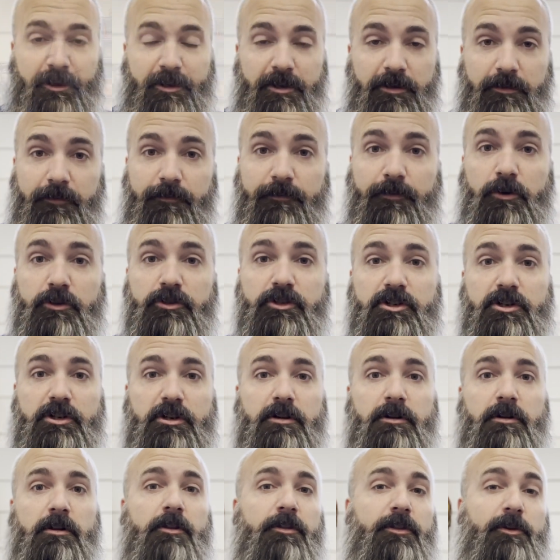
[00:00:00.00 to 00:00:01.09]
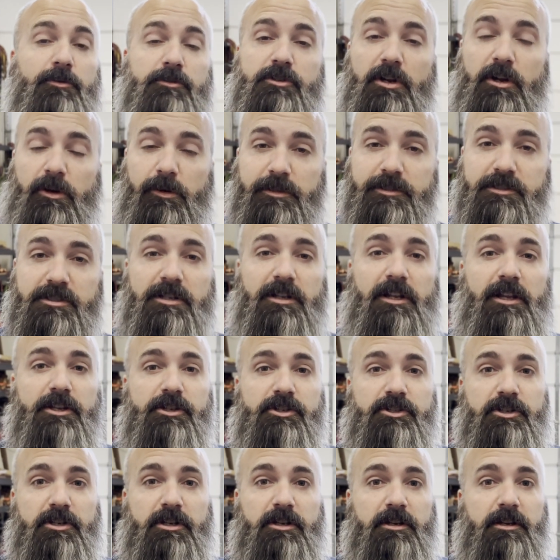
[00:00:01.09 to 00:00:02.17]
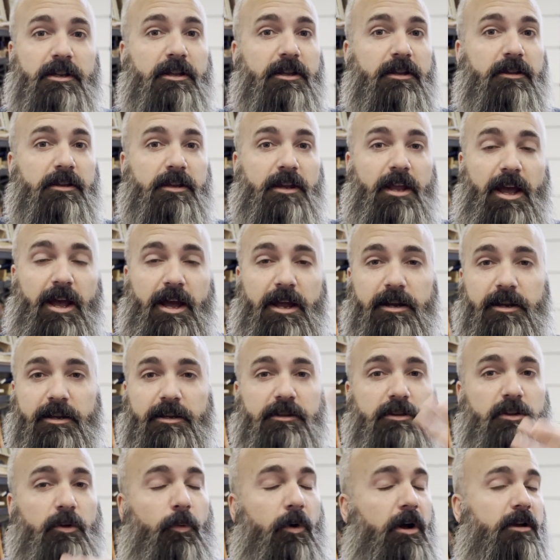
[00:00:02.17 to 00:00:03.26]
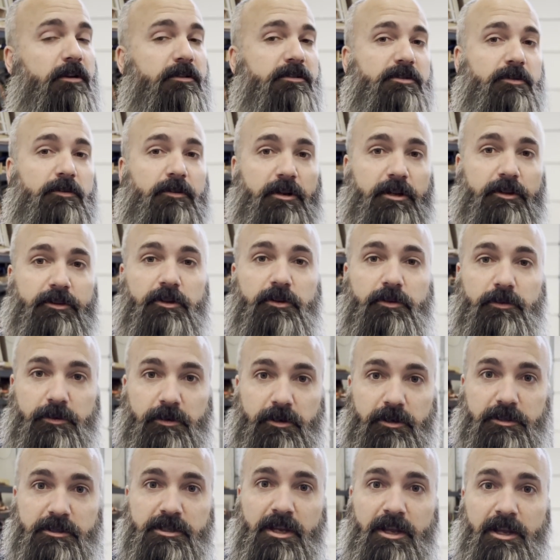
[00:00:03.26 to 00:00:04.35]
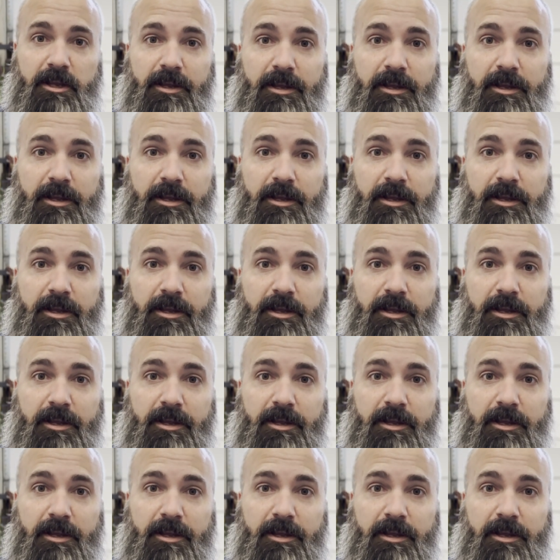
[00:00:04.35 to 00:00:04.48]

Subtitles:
here. The first year, there was no insulation in the attic, in the walls, or in the doors,